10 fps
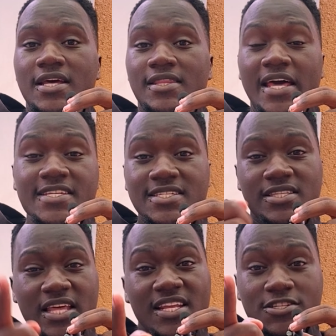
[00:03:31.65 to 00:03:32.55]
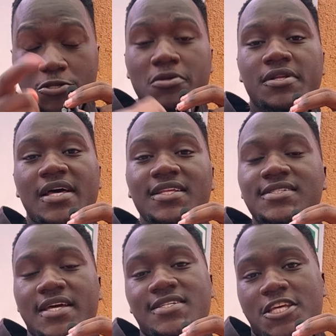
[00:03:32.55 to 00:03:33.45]
That is
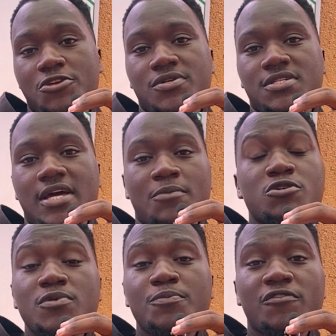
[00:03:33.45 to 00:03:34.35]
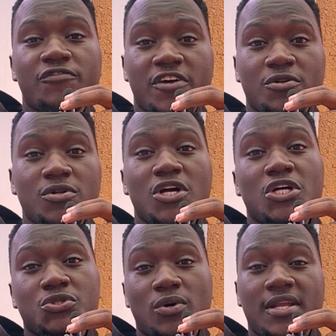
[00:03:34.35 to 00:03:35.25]
XAUSD, and most people fail
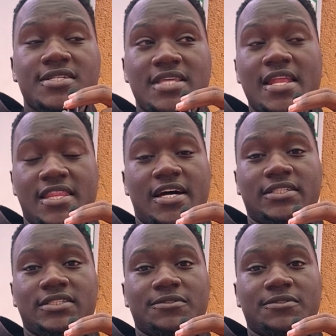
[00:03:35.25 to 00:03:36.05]
to understand that.